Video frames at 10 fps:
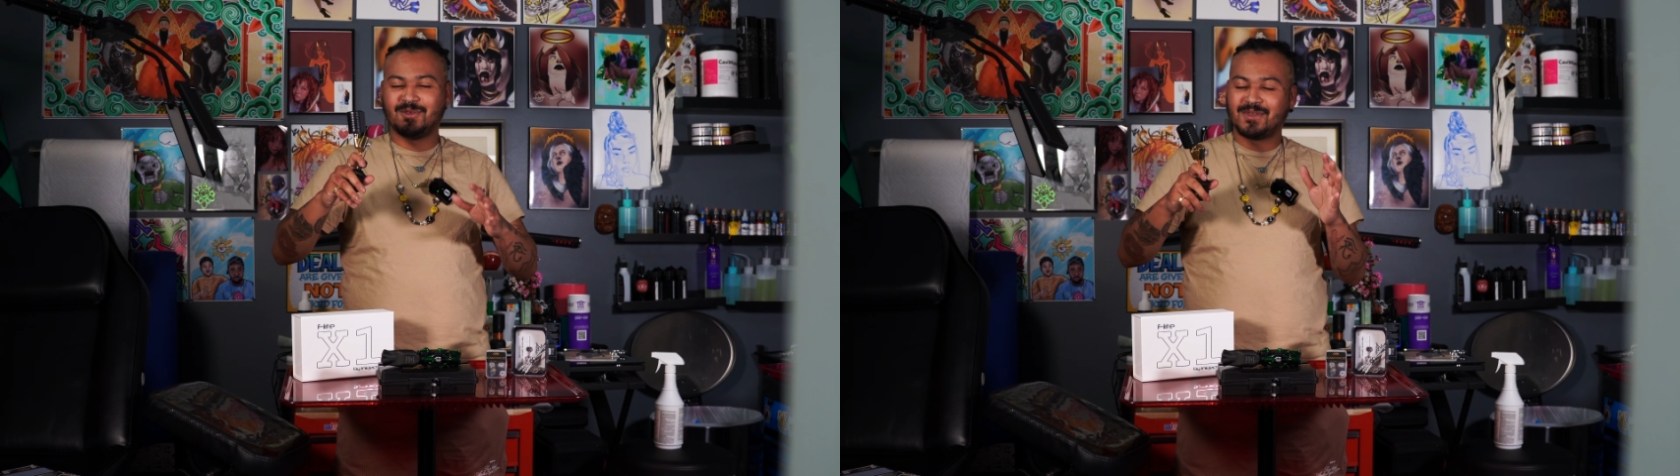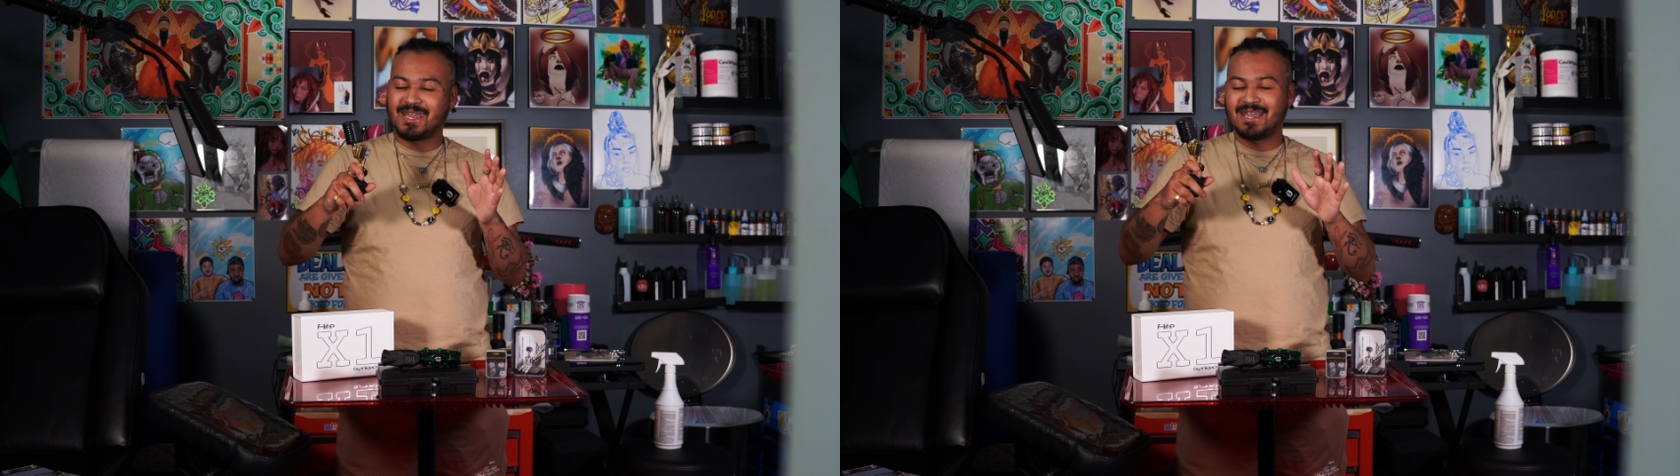
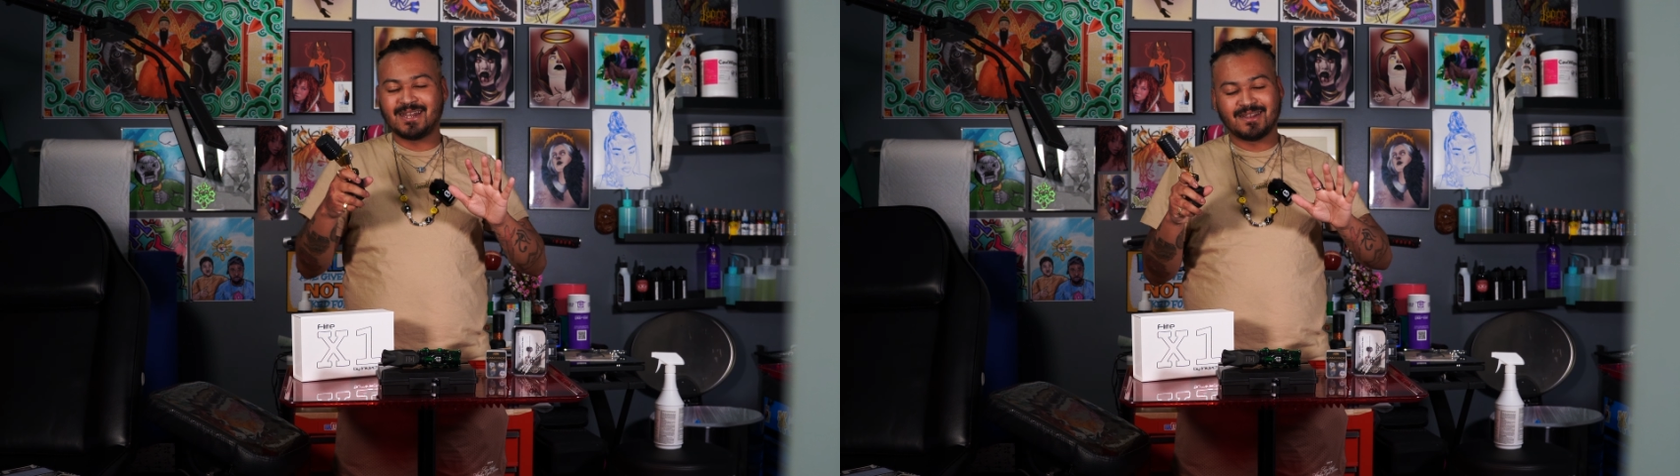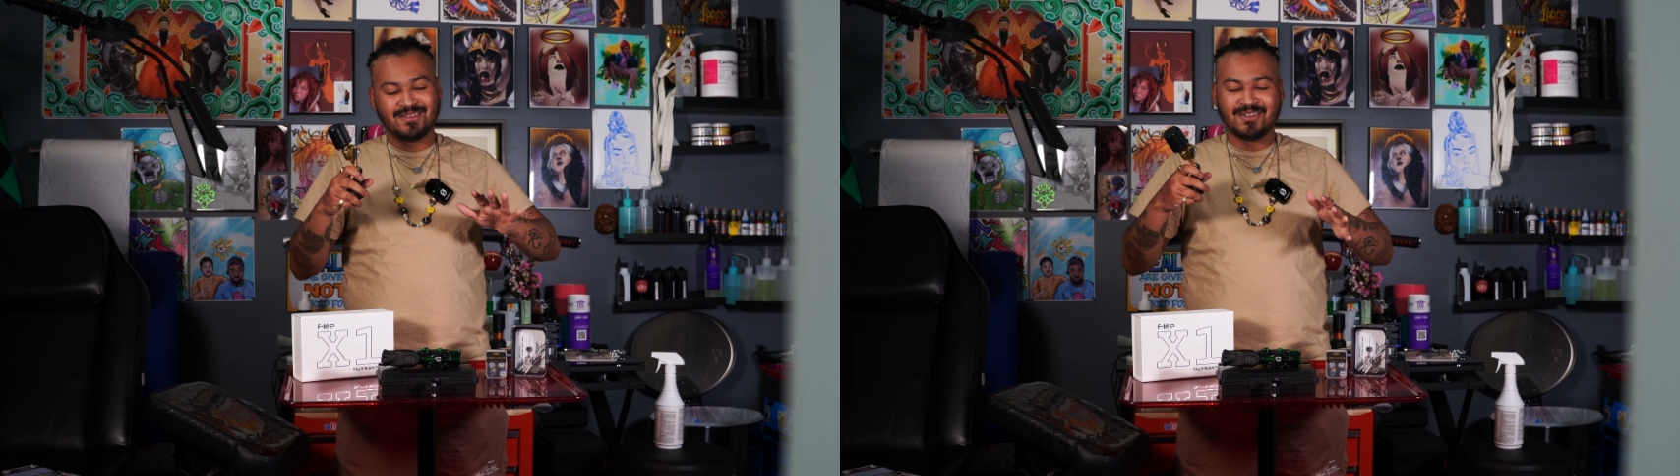You
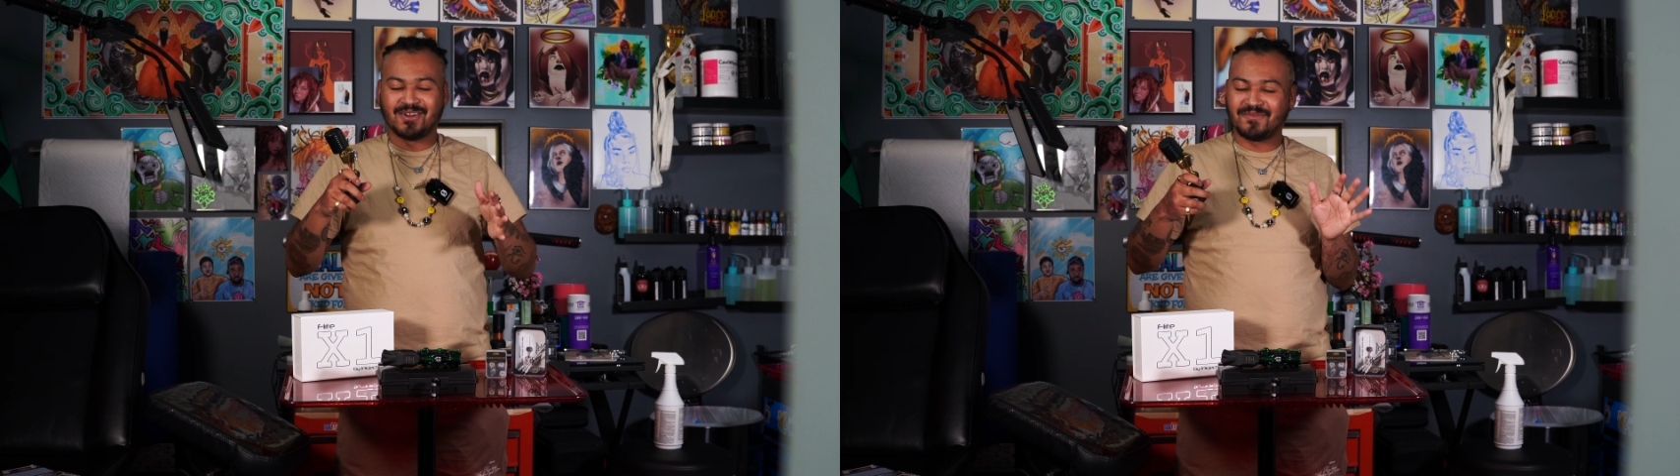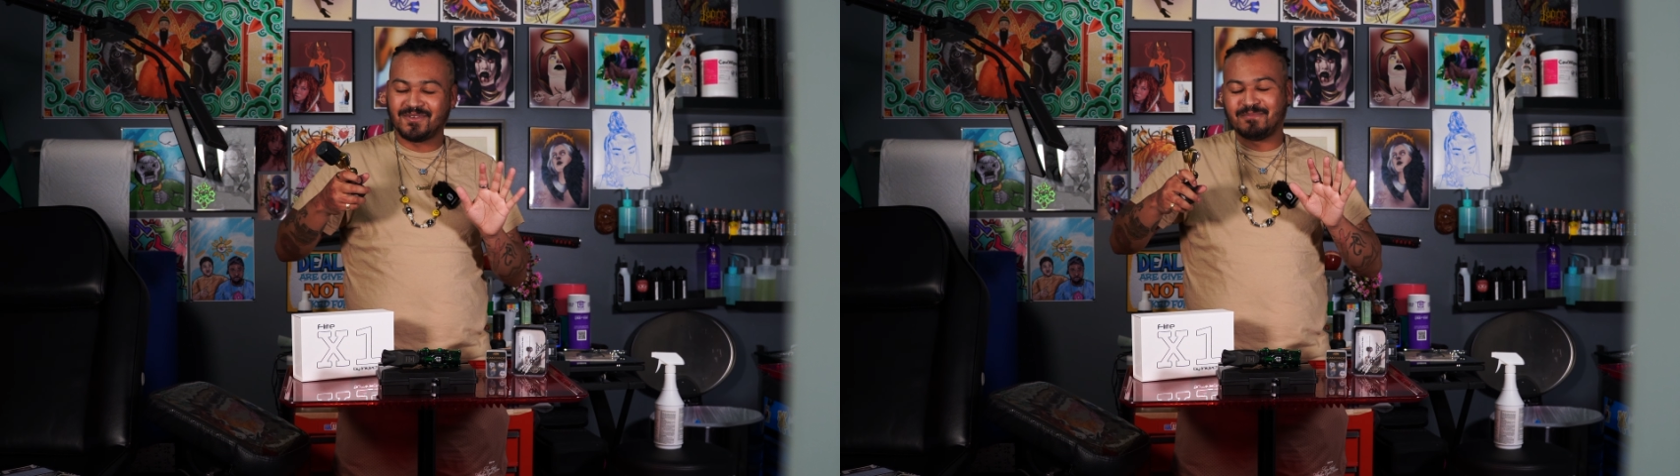can,
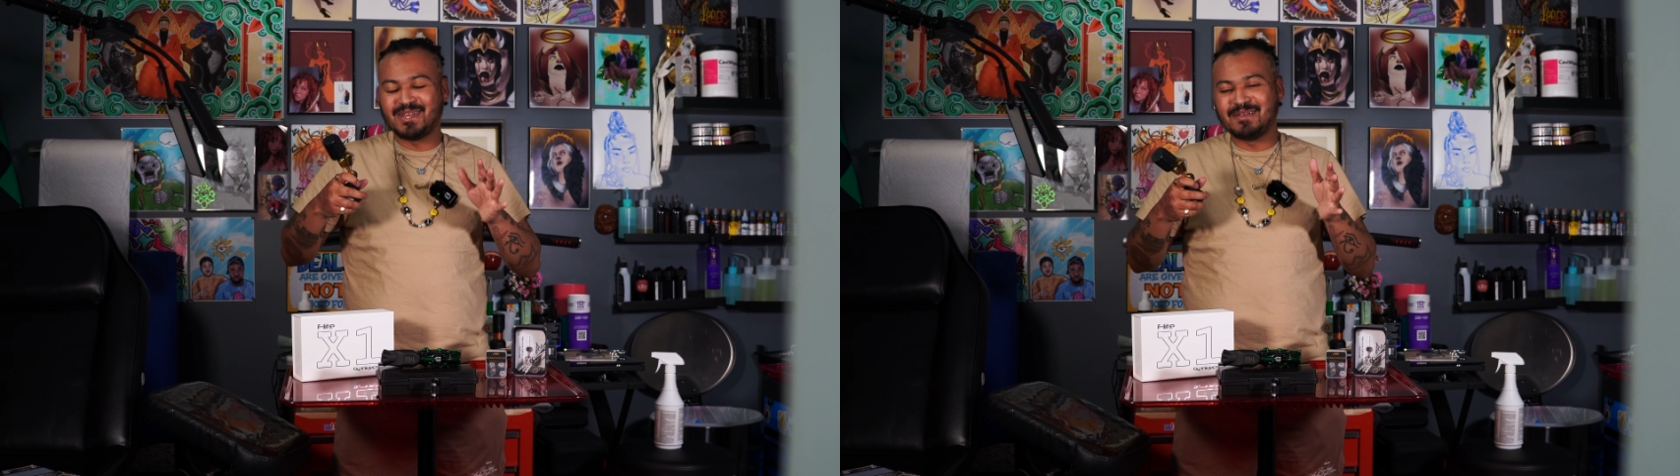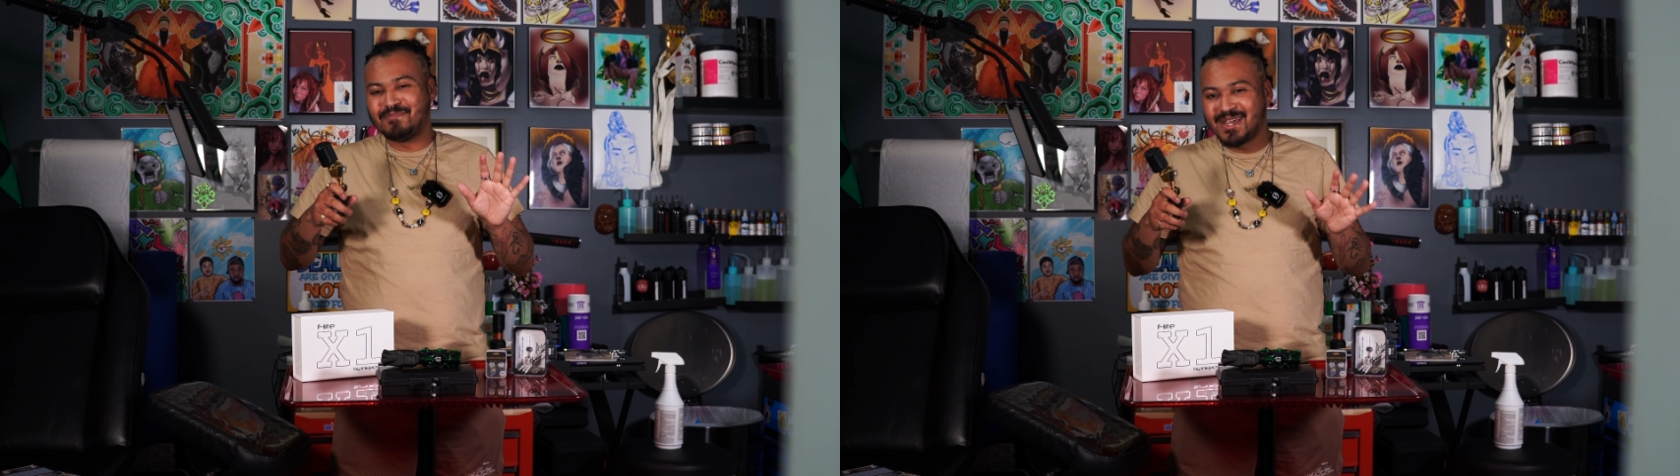if you're
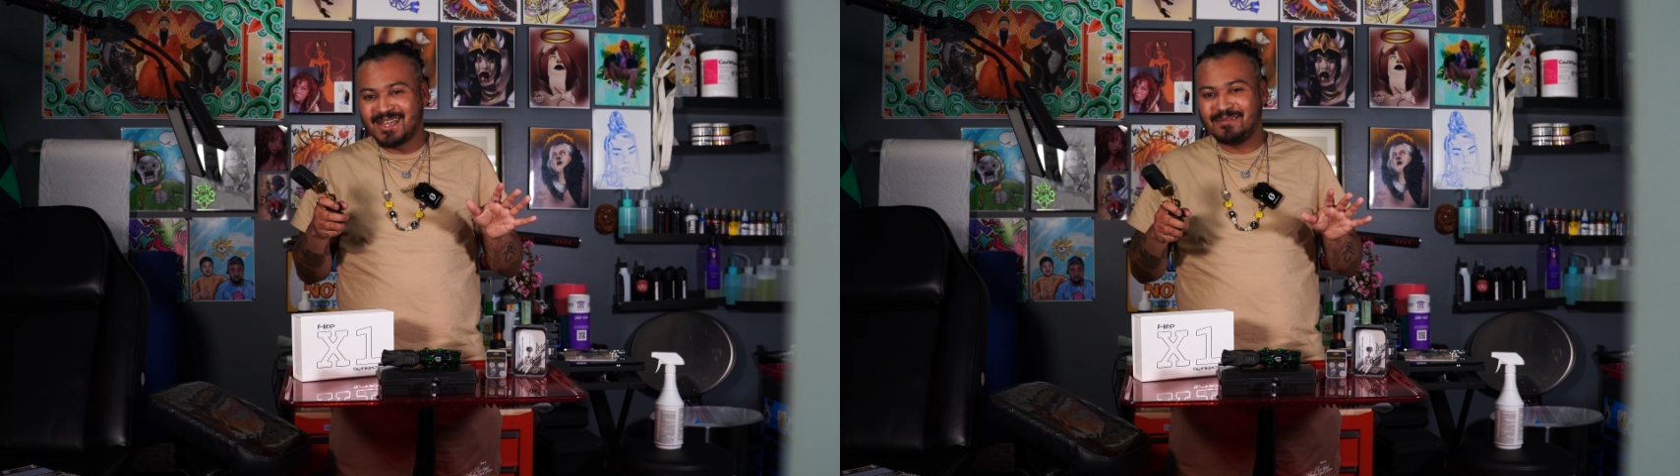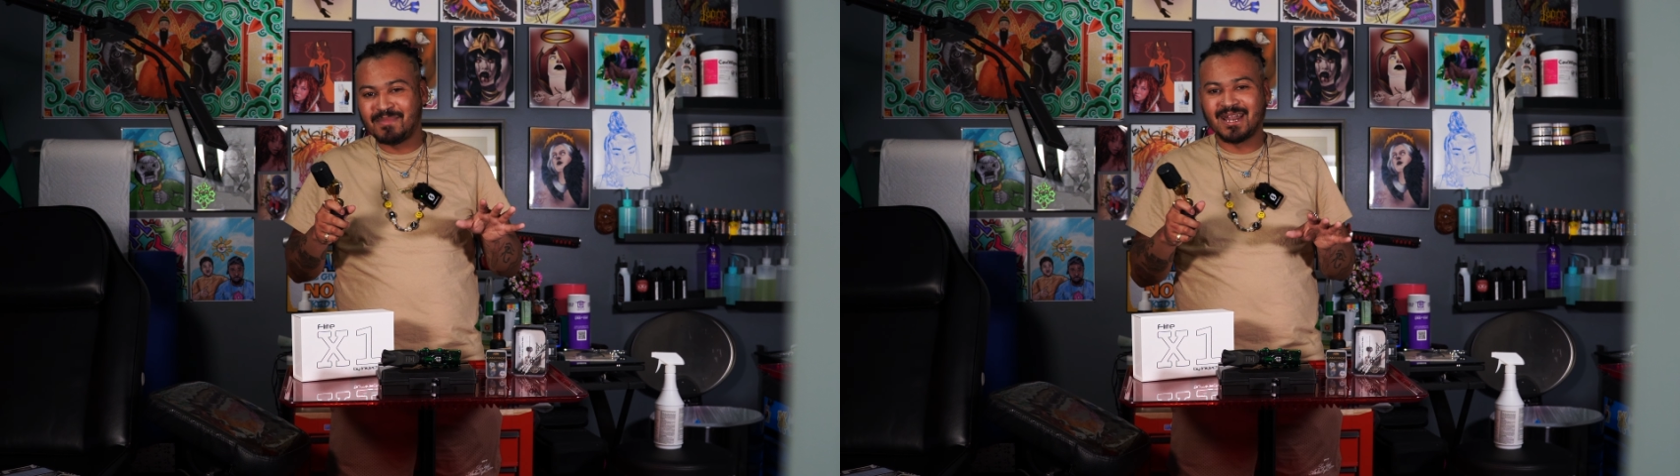being
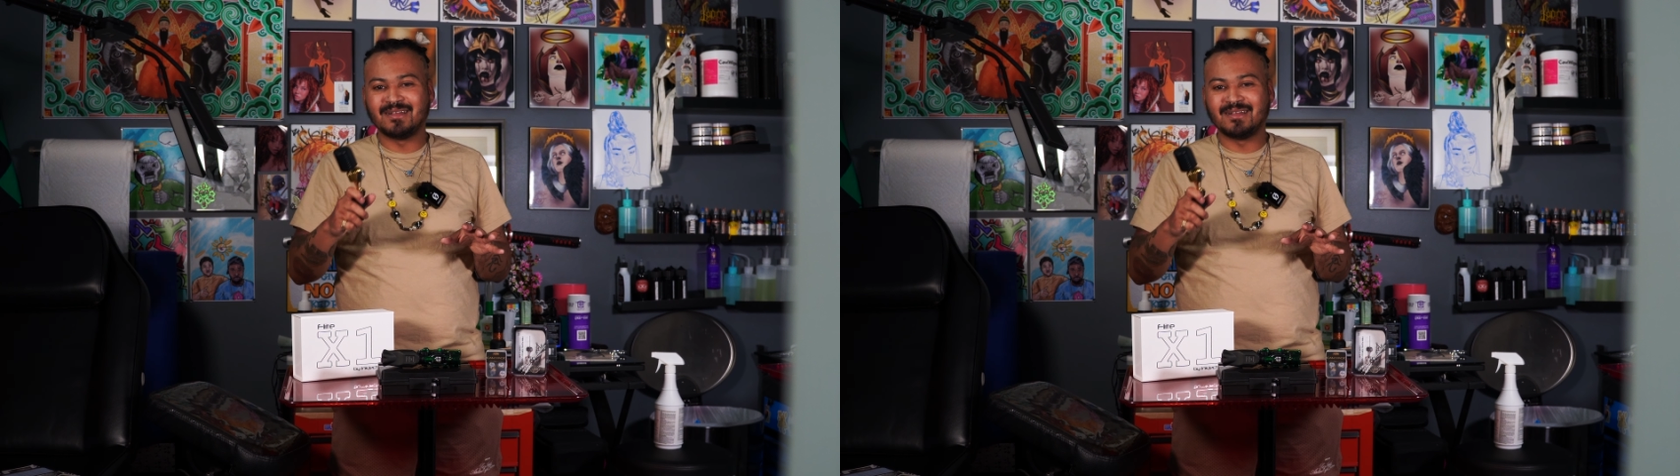picky about